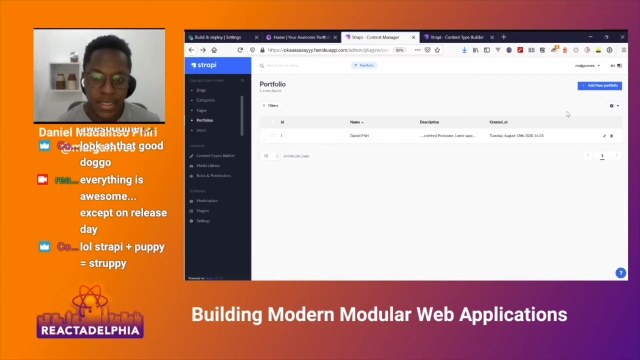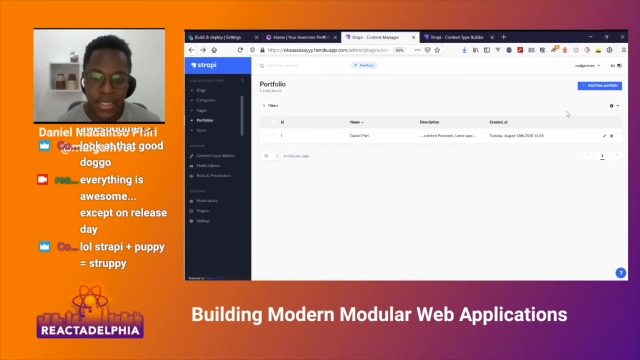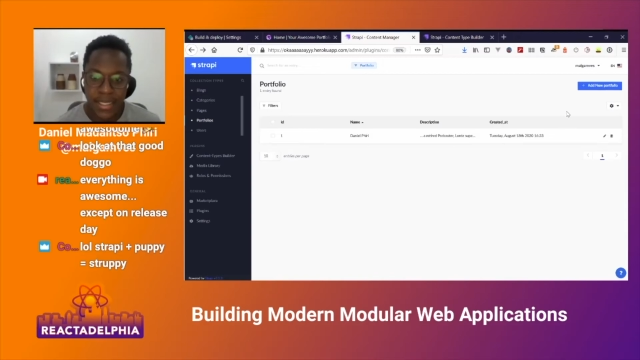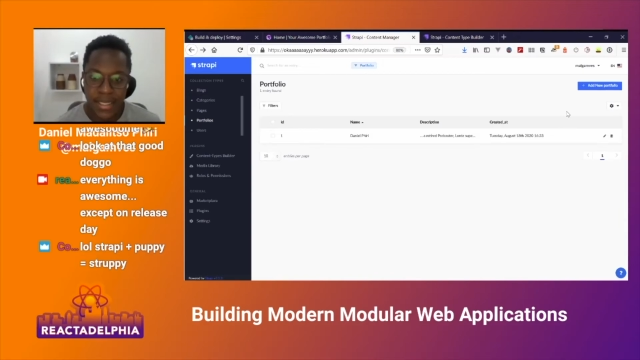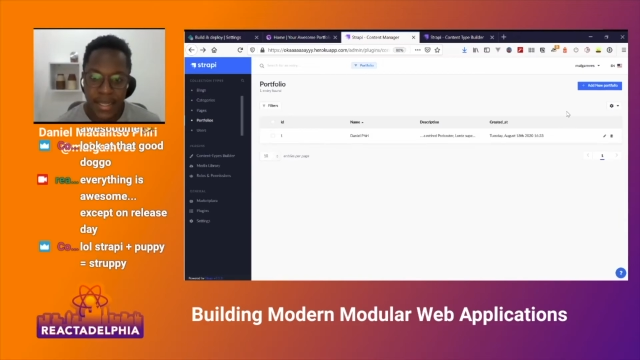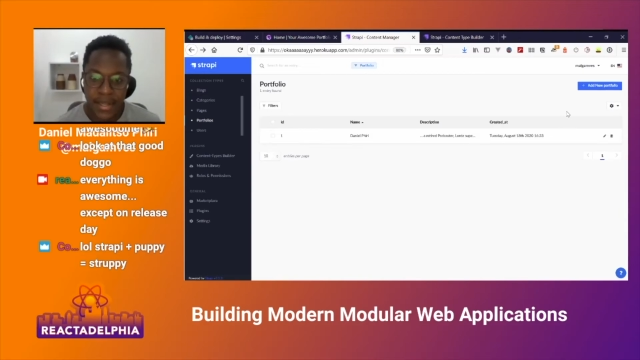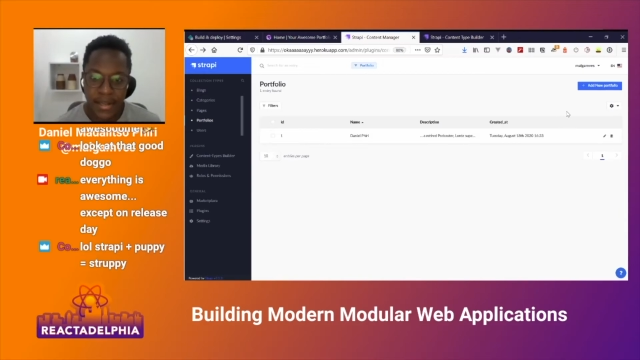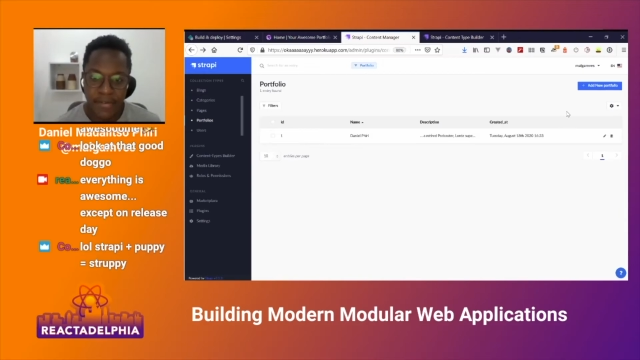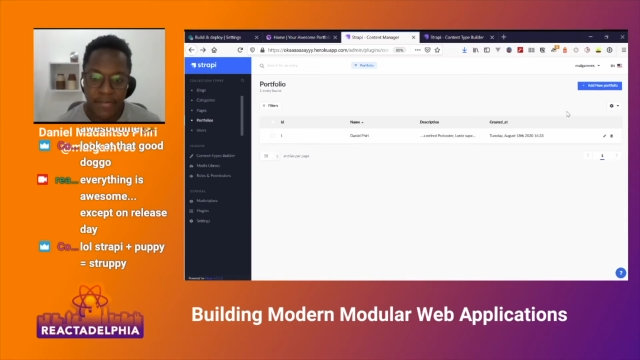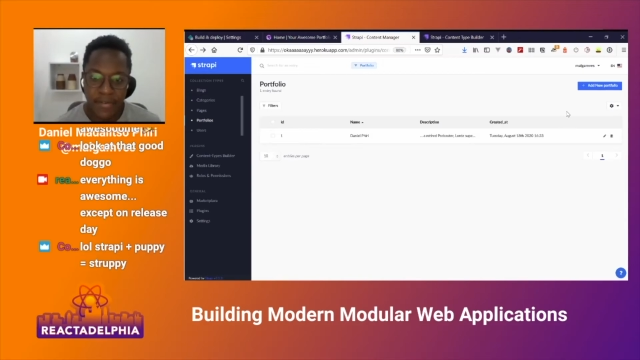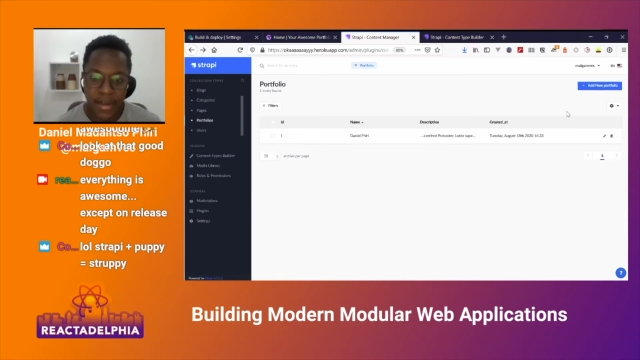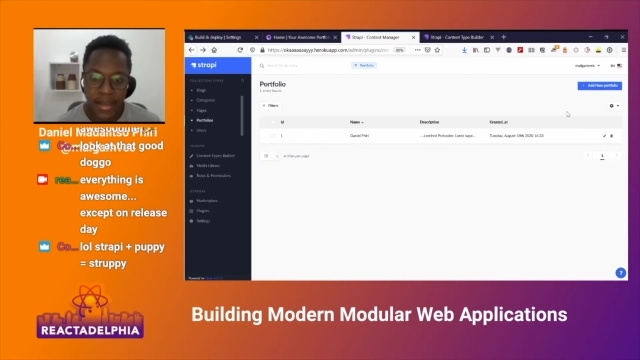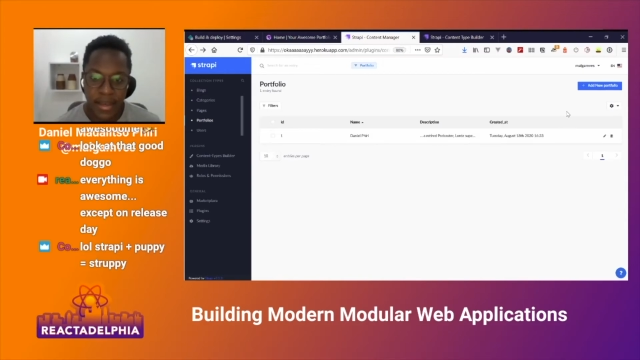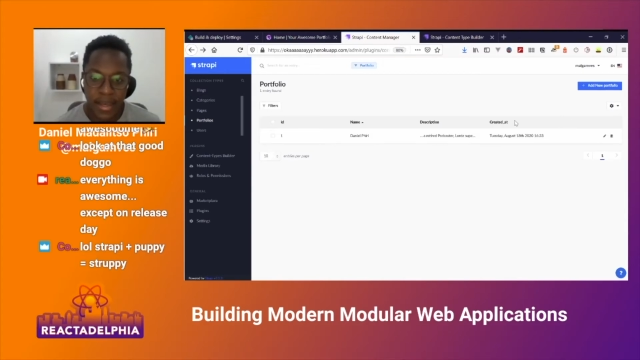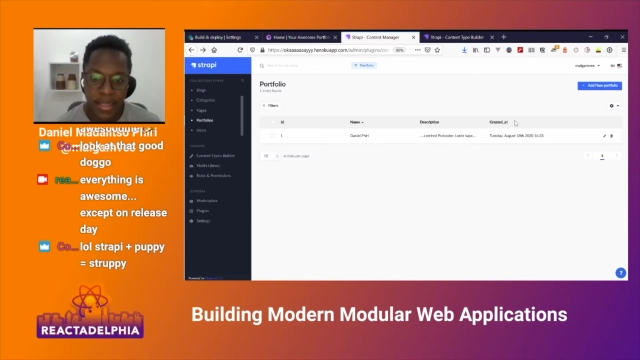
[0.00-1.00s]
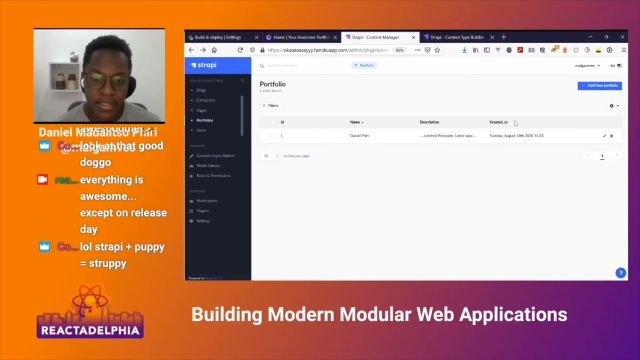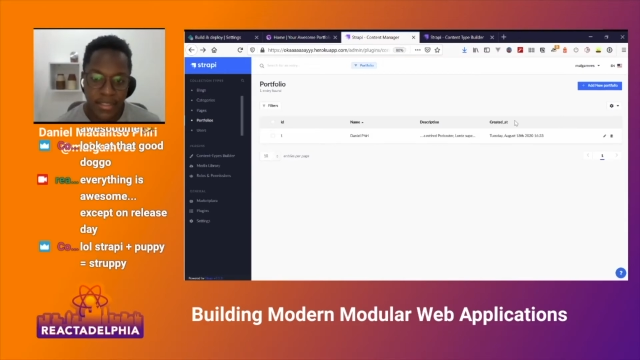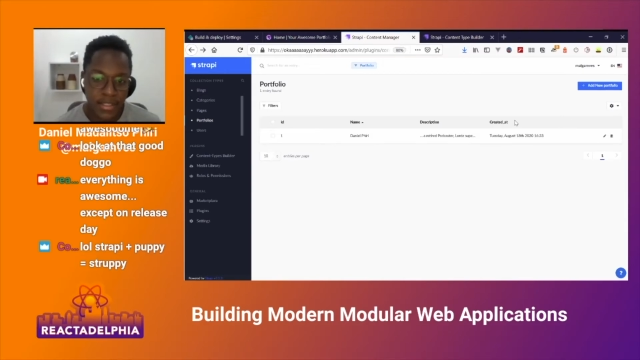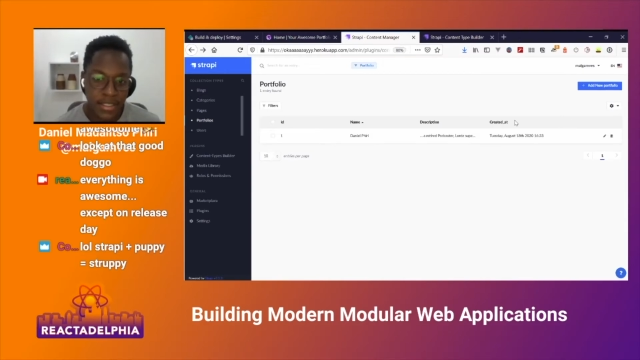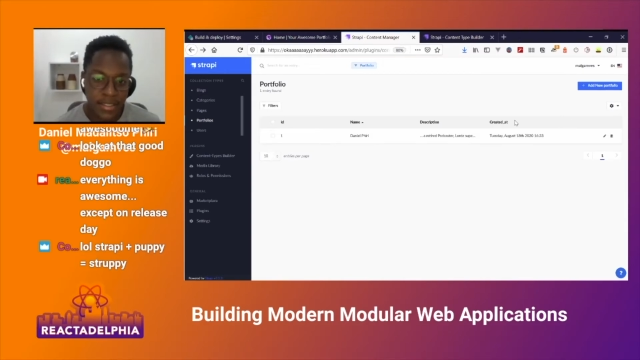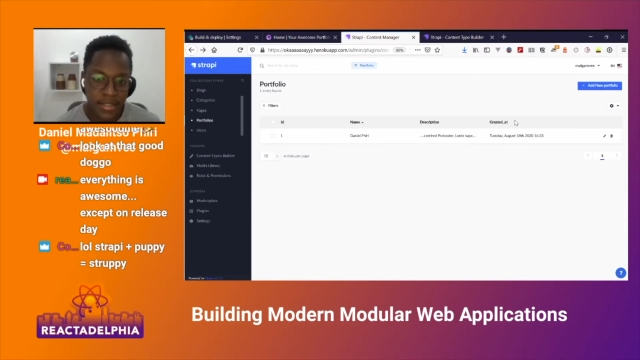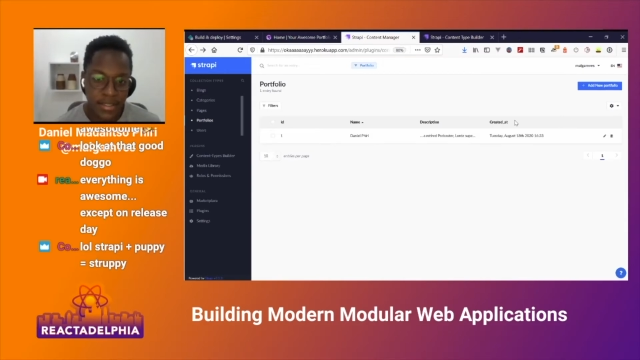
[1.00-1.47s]
Netlify has
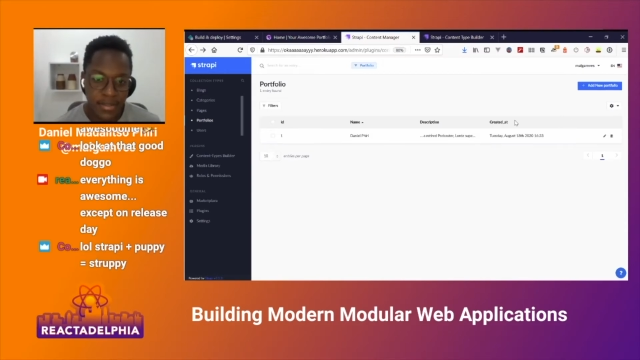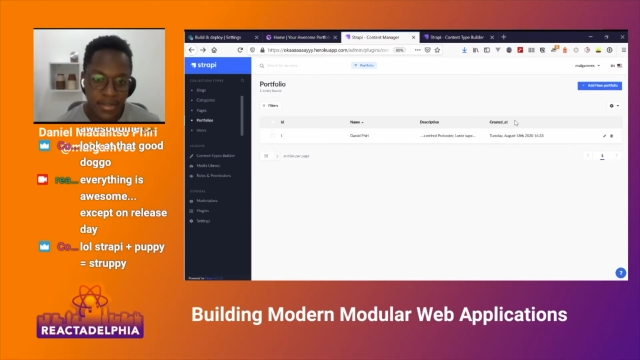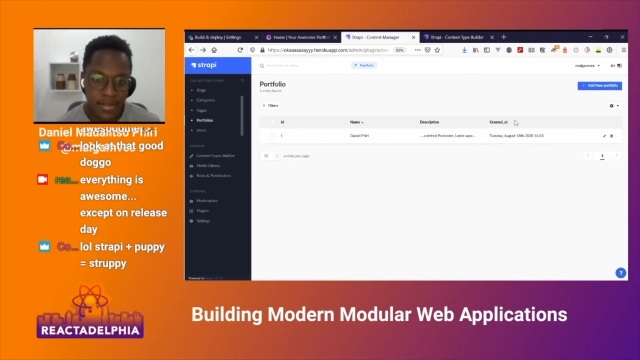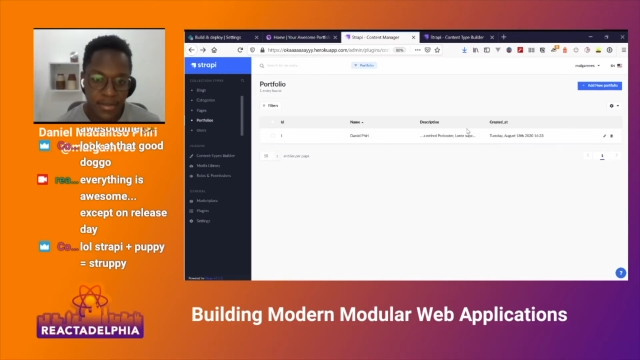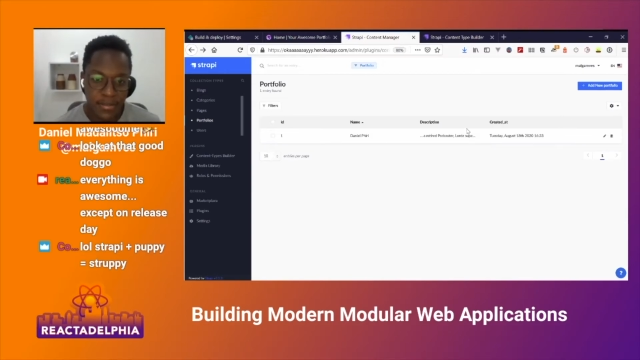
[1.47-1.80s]
to